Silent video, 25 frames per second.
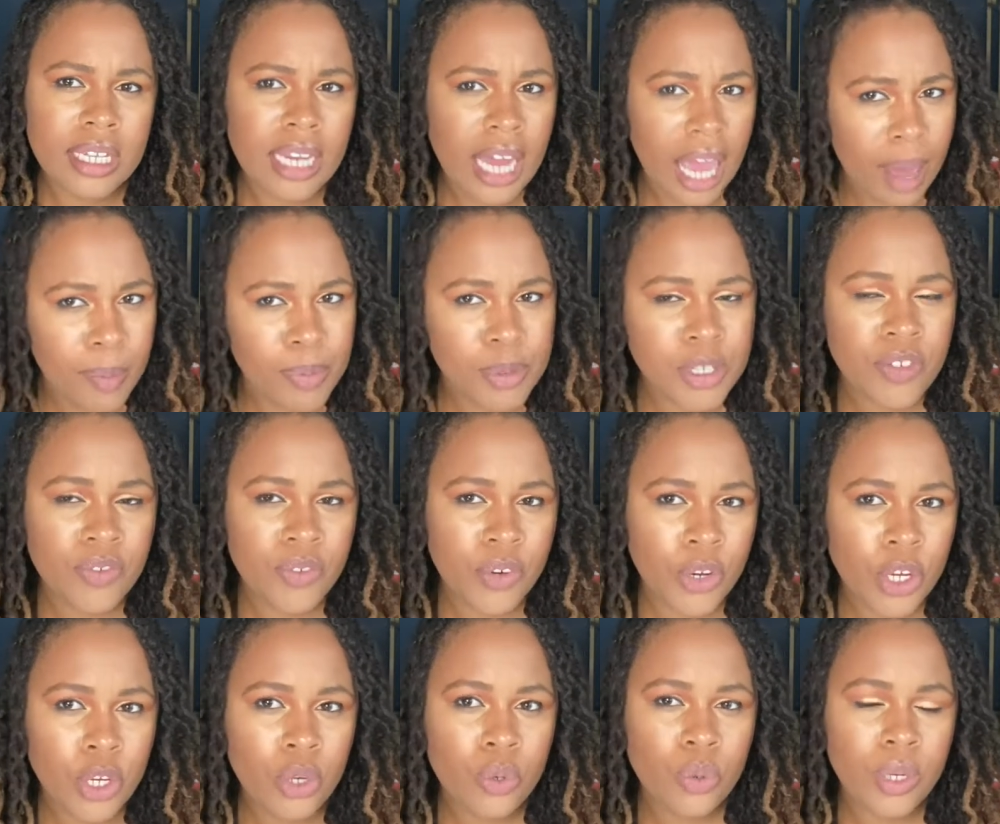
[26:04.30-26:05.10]
happens
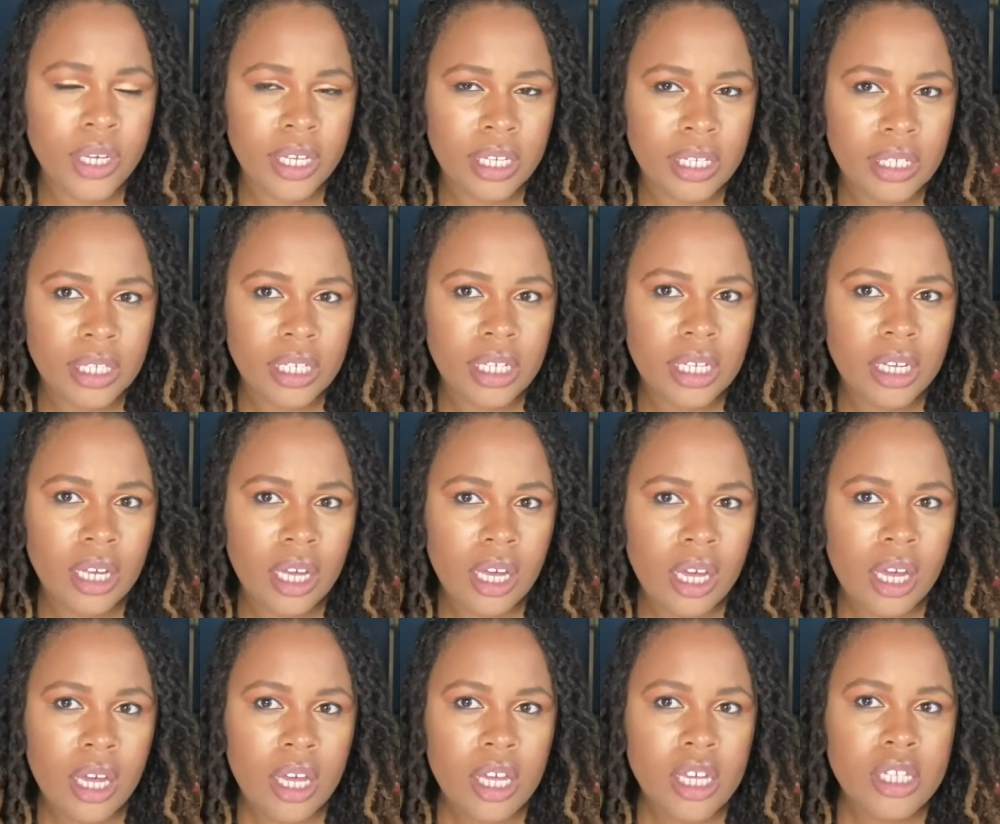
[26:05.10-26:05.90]
very quickly.
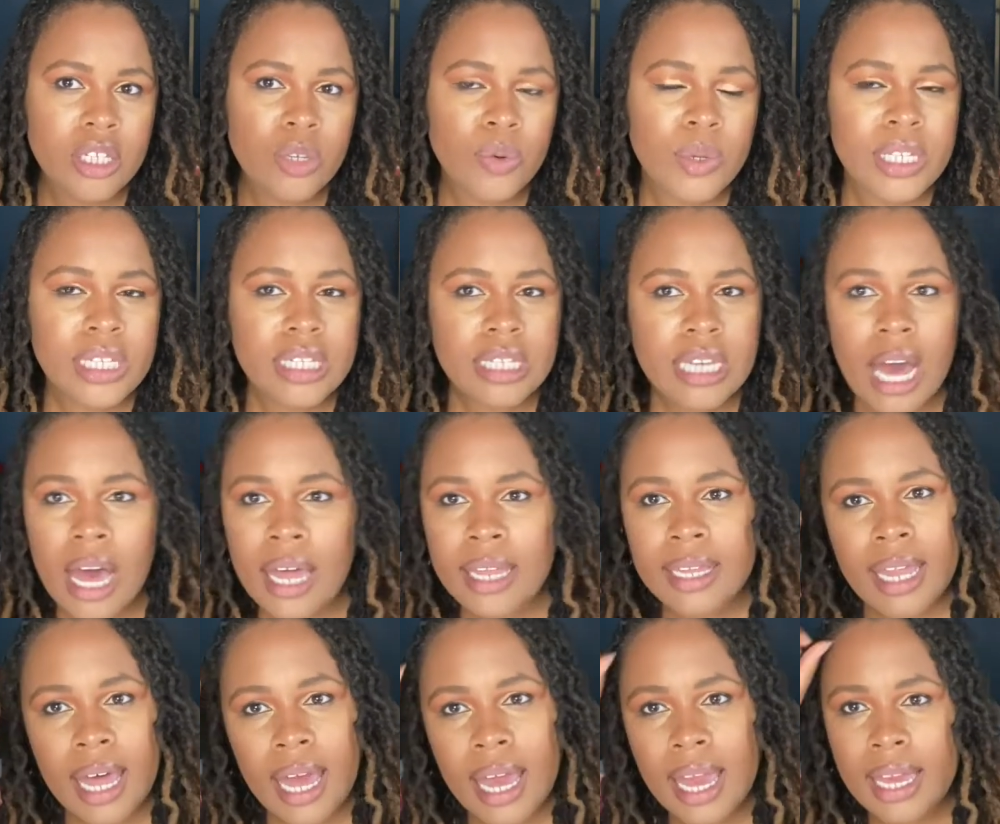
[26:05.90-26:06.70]
So it's not
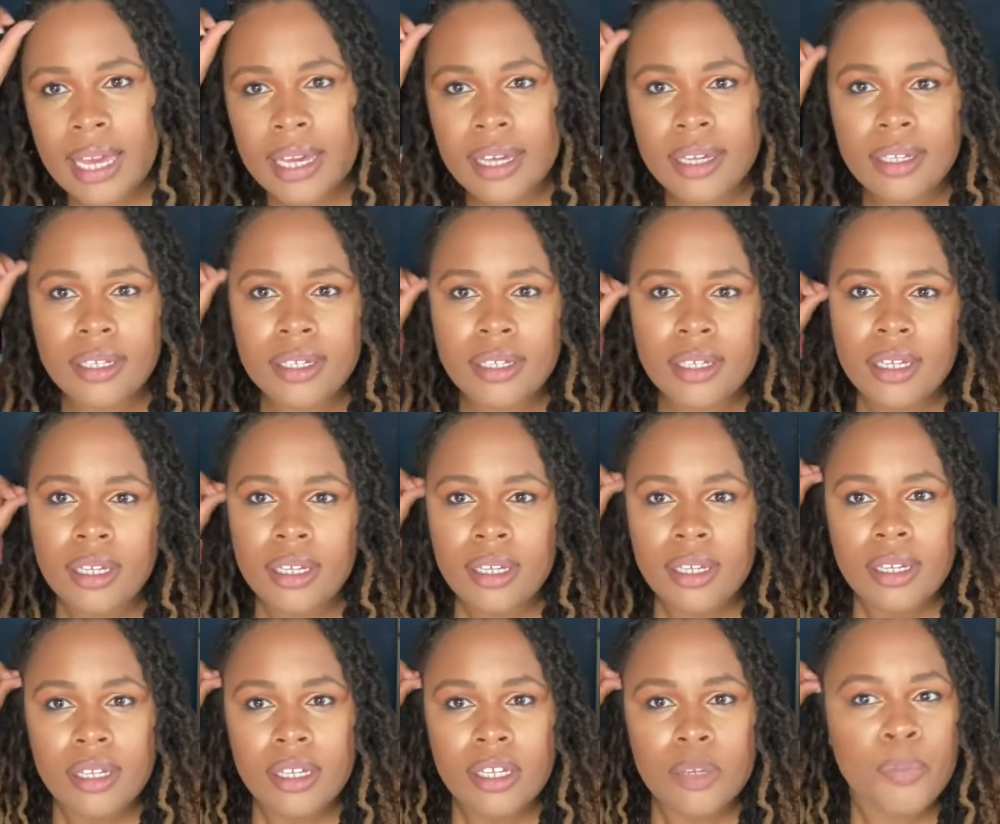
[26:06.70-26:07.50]
like
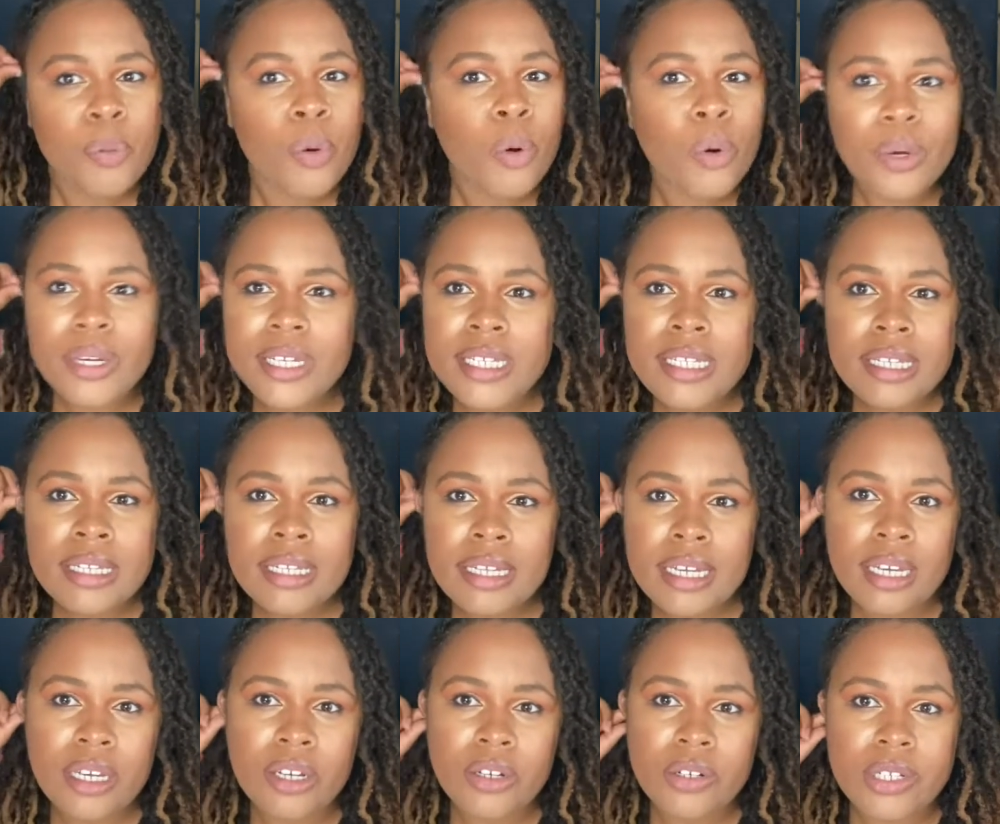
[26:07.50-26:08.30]

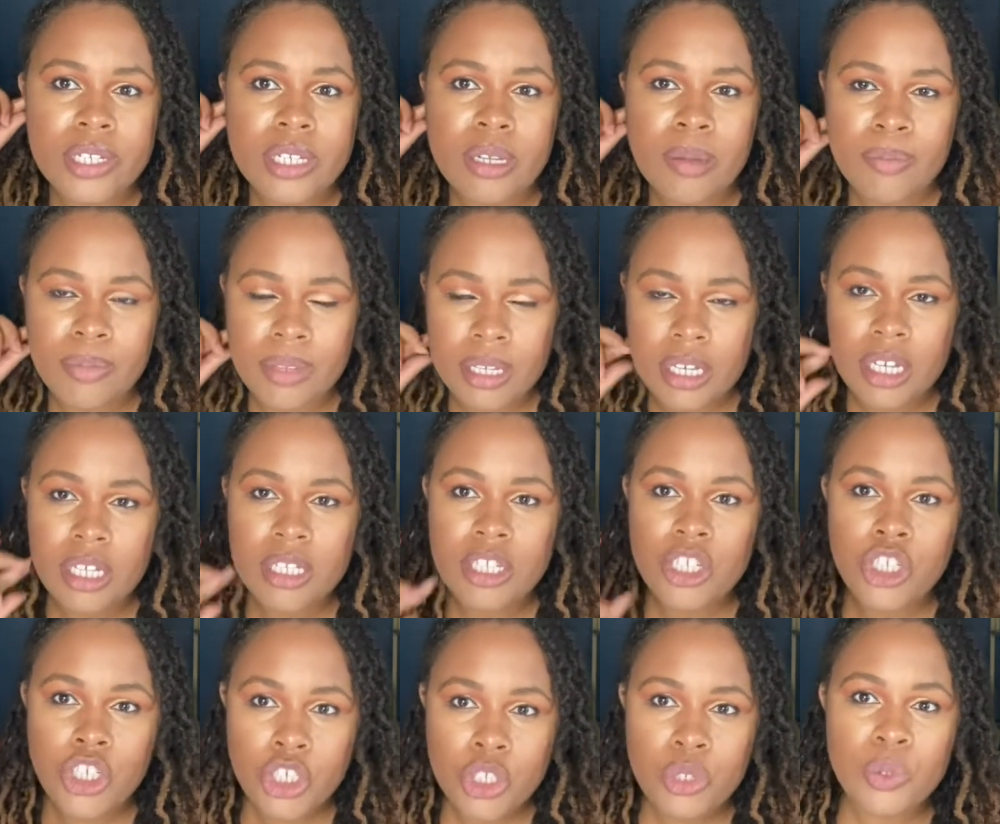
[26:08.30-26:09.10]
poisoning or something.
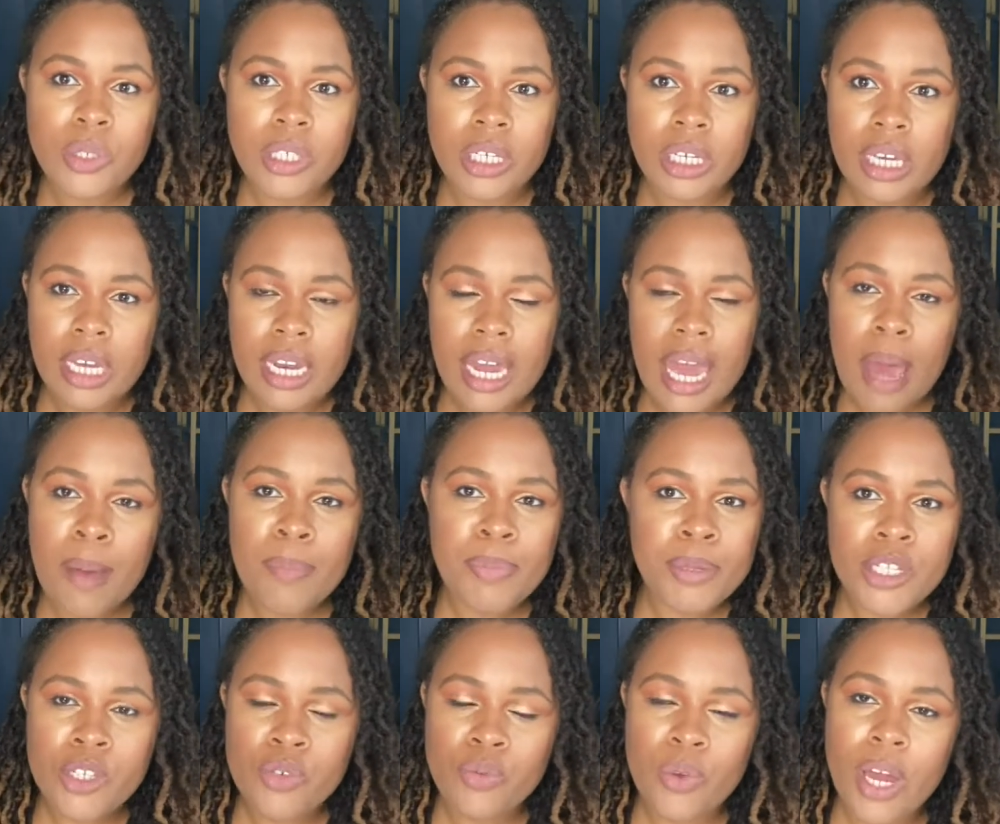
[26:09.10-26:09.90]
It's shooting. It
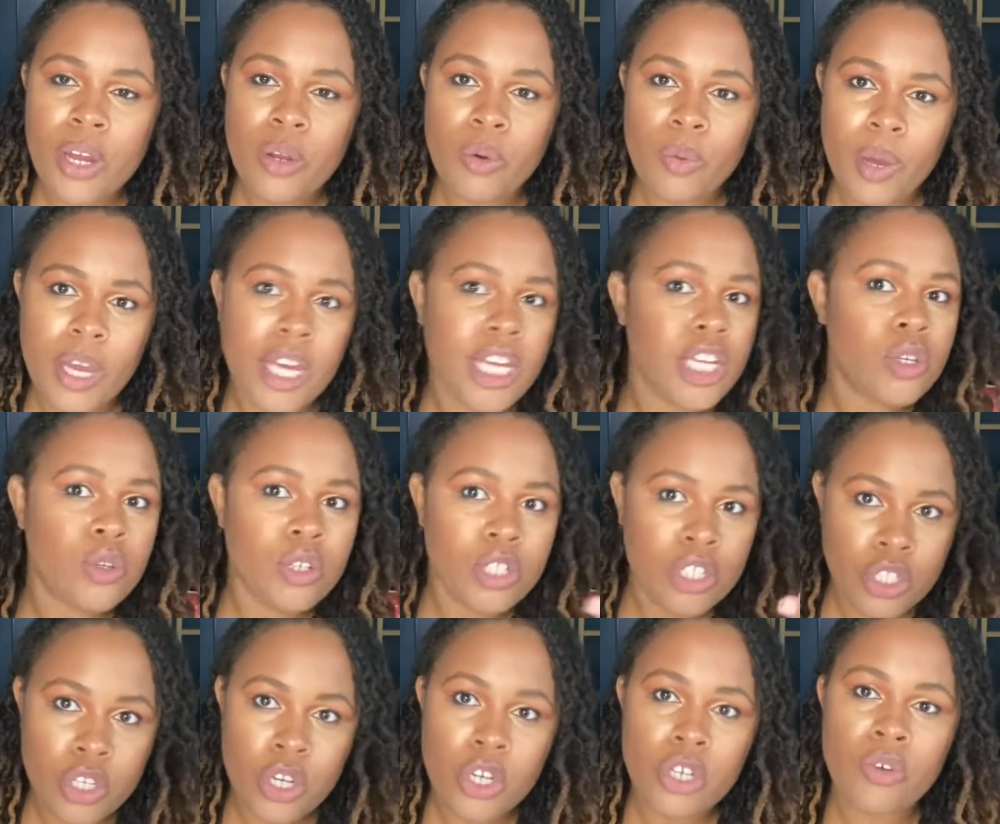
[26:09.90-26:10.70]
happens right away. You
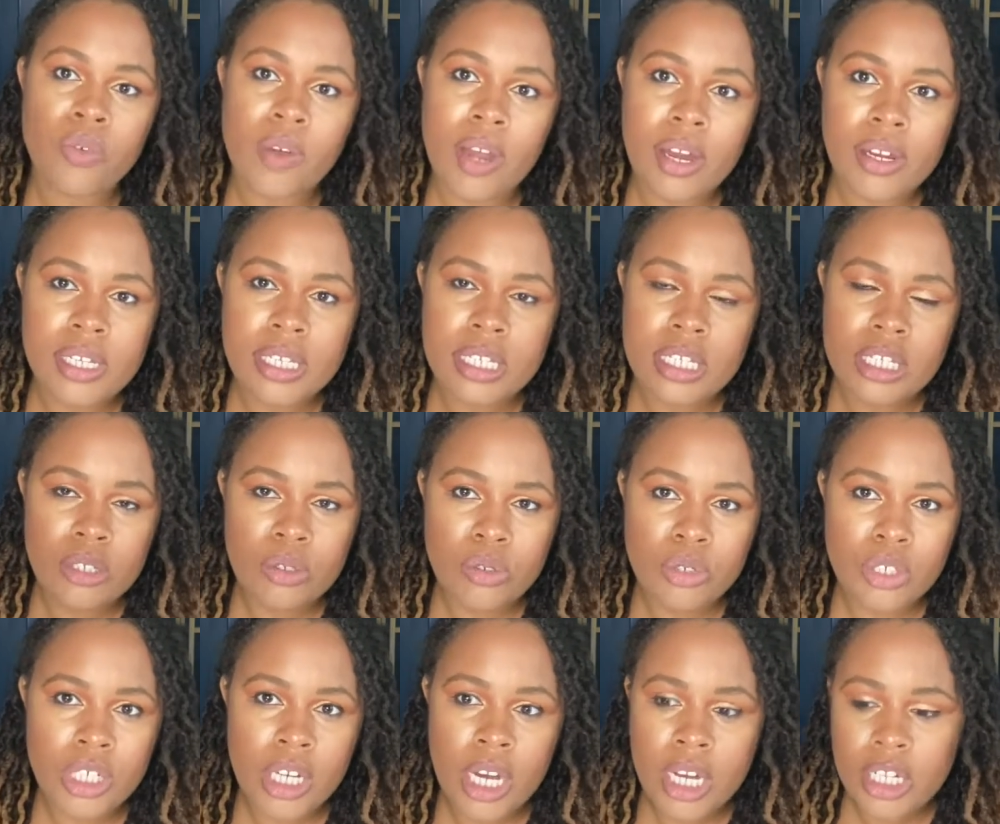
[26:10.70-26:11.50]
can turn around and see who
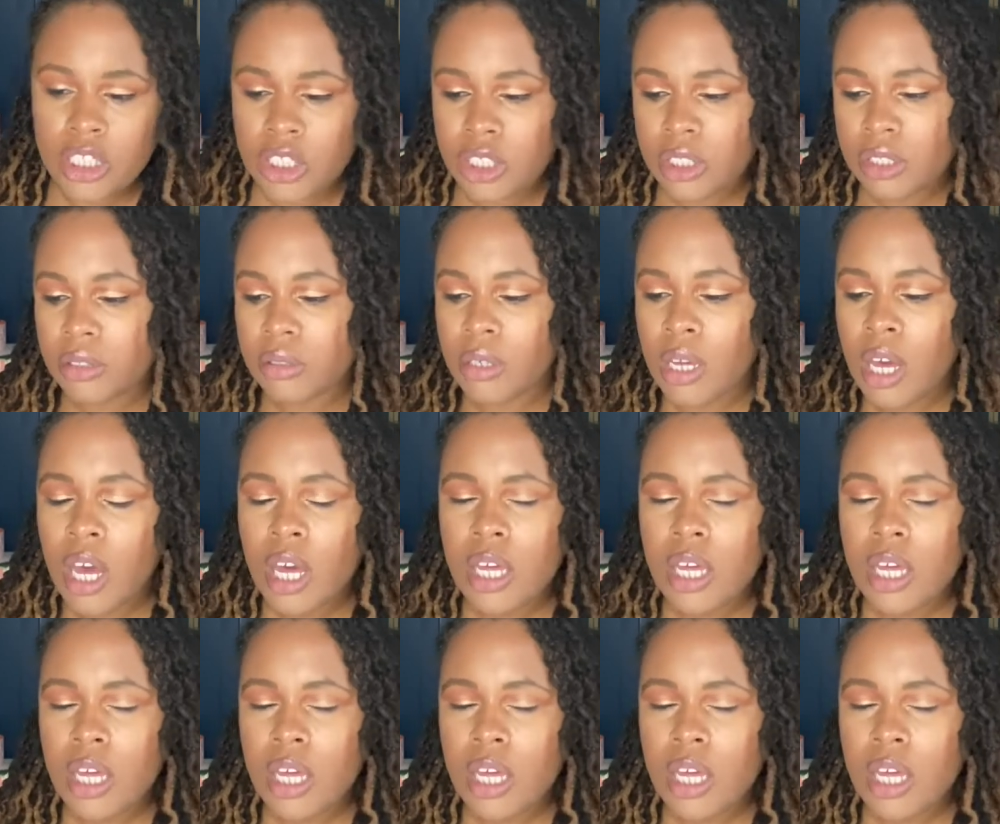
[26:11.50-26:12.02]
shot you.